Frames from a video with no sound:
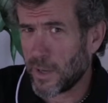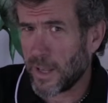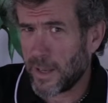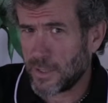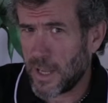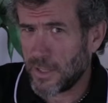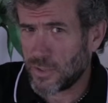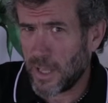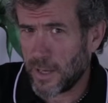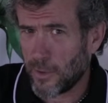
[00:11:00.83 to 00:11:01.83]
going to get
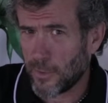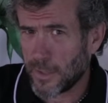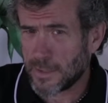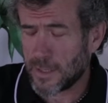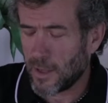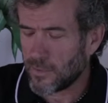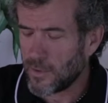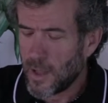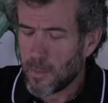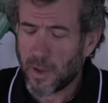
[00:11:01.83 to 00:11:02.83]
educated on this
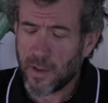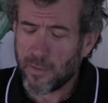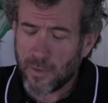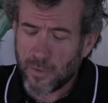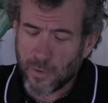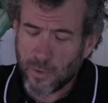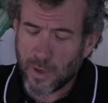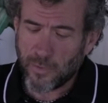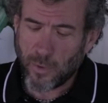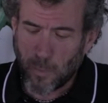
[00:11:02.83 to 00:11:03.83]
stuff. But even if you're
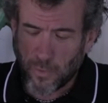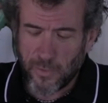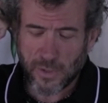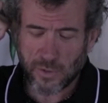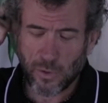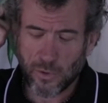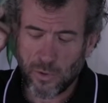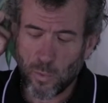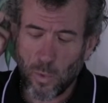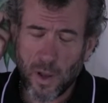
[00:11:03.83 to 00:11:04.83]
doing it through a professional,
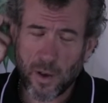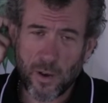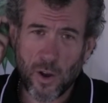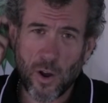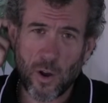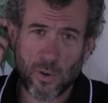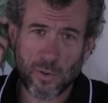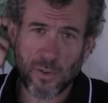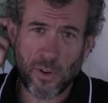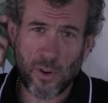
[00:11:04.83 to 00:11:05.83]
you want to
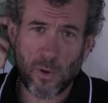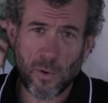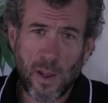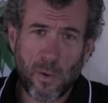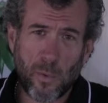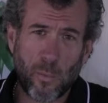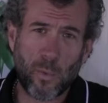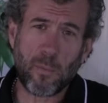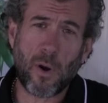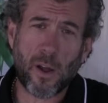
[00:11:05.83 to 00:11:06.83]
know, you know,
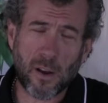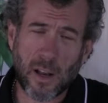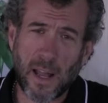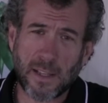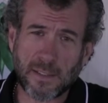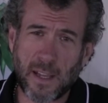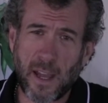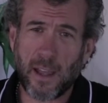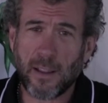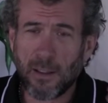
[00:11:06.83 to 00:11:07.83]
when we bought our Class
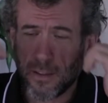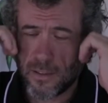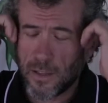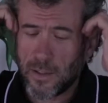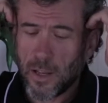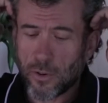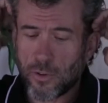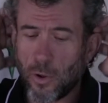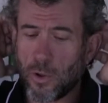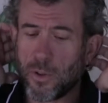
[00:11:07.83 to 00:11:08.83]
A, the dealer
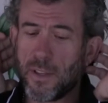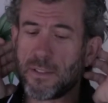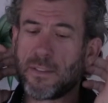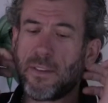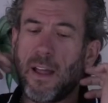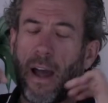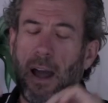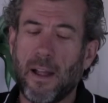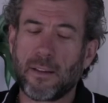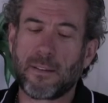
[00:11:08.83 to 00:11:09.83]
told us
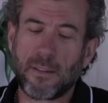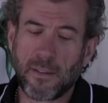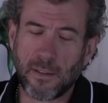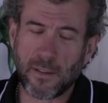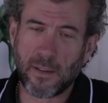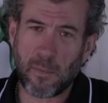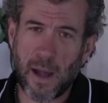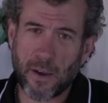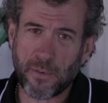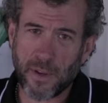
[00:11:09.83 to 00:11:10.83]
that the
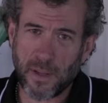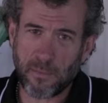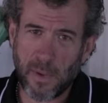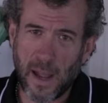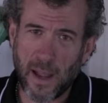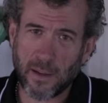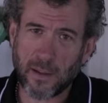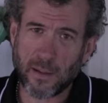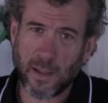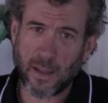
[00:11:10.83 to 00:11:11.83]
battery
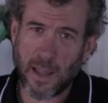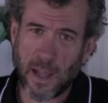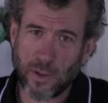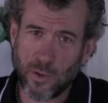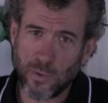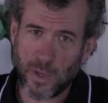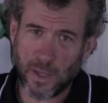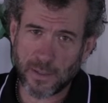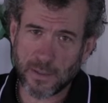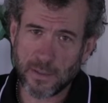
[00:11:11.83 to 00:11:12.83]
bank in that
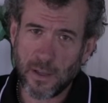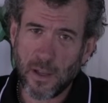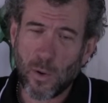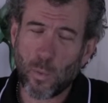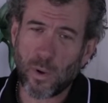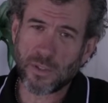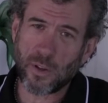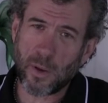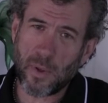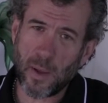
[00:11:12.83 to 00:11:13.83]
unit was
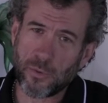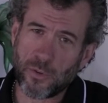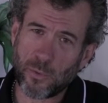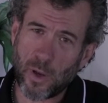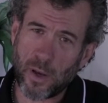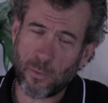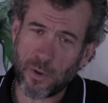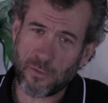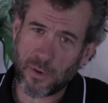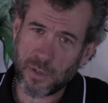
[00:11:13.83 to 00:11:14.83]
going to be able to run a
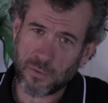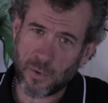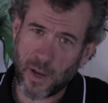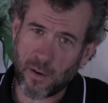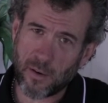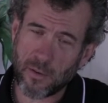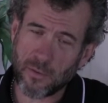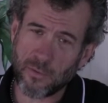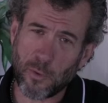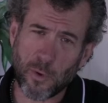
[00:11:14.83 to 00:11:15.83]

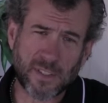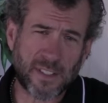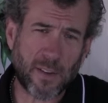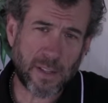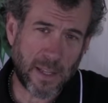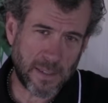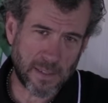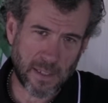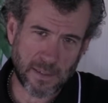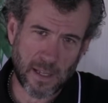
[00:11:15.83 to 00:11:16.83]
refrigerator for 7
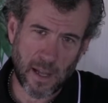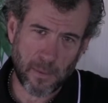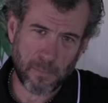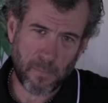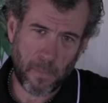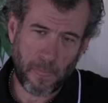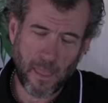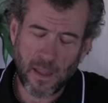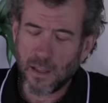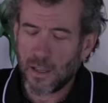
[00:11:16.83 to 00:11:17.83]
days at a time.
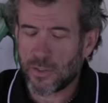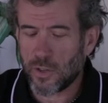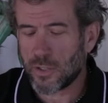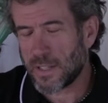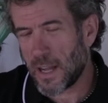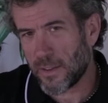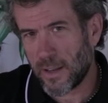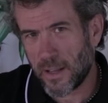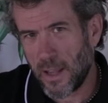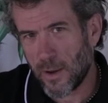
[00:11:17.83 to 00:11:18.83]
It turns out
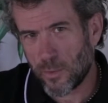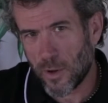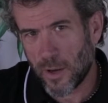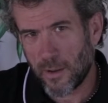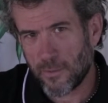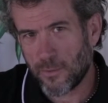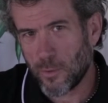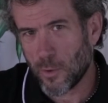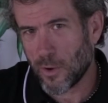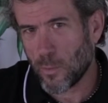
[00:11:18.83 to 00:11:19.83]
that it can't run it
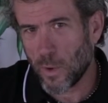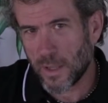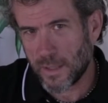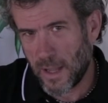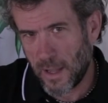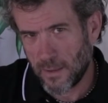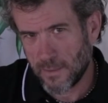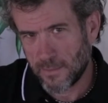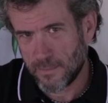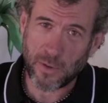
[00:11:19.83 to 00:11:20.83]
for 1 day.
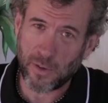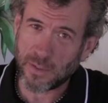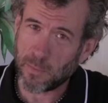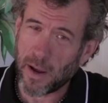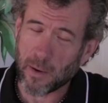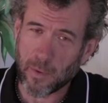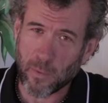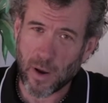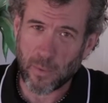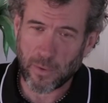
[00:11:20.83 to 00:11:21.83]
You know, it's buyer
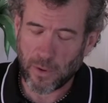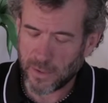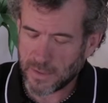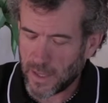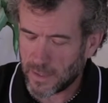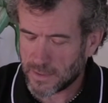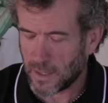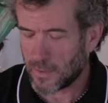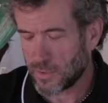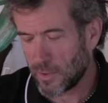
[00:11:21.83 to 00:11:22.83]
beware with all this kind of
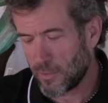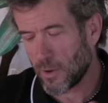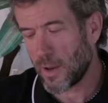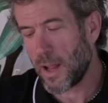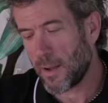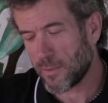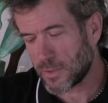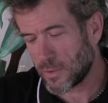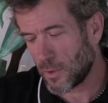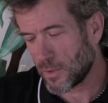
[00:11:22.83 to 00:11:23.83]
stuff. So if you're going to have
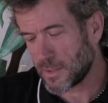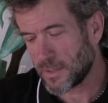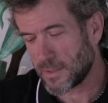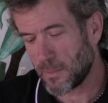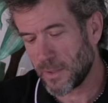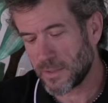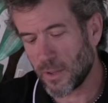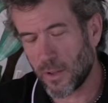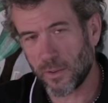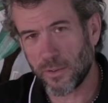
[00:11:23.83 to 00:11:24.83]
the solar system
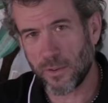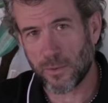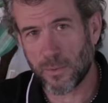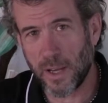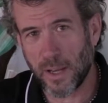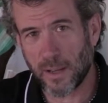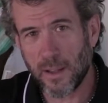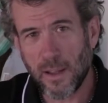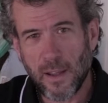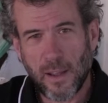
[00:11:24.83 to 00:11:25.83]
installed on your rig,
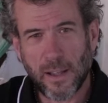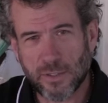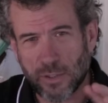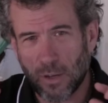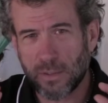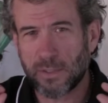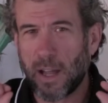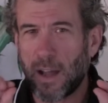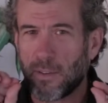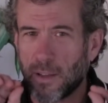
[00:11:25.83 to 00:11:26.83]
it serves
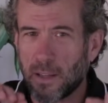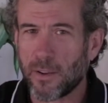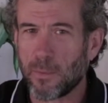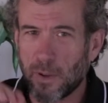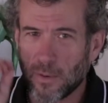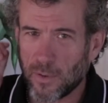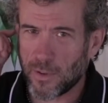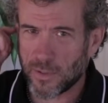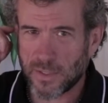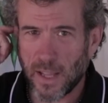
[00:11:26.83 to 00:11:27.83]
to have a little bit of
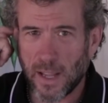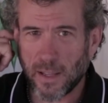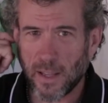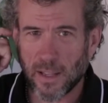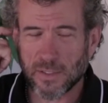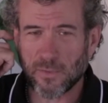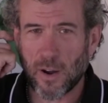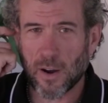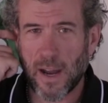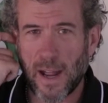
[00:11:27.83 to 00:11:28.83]
understanding as
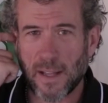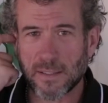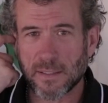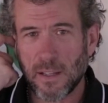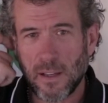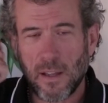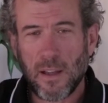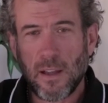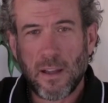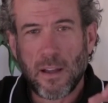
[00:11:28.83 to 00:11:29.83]
far as
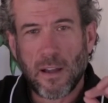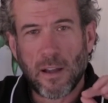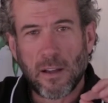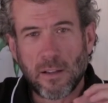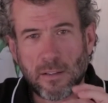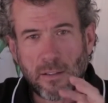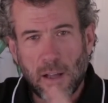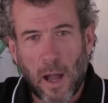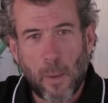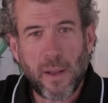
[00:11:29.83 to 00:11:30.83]

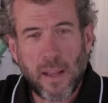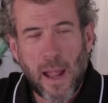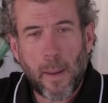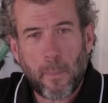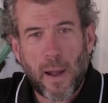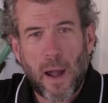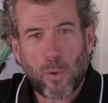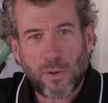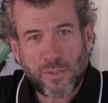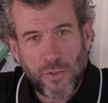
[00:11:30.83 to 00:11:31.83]
how many amp
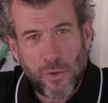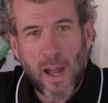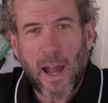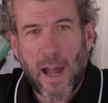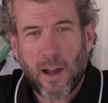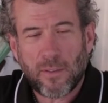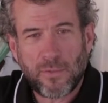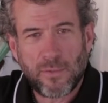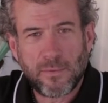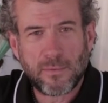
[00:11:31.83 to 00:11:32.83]
hours you
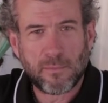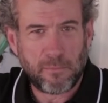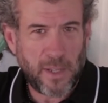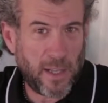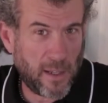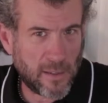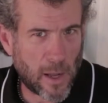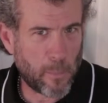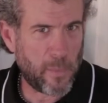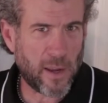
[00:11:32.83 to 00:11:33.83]
have, meaning
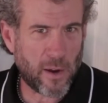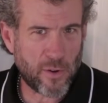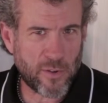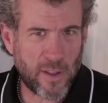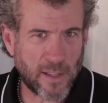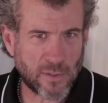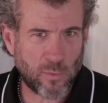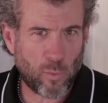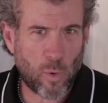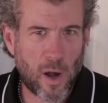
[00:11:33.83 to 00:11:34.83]
how big are your tanks
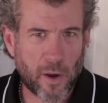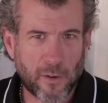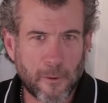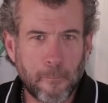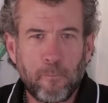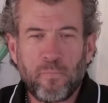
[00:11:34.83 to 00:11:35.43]
of water,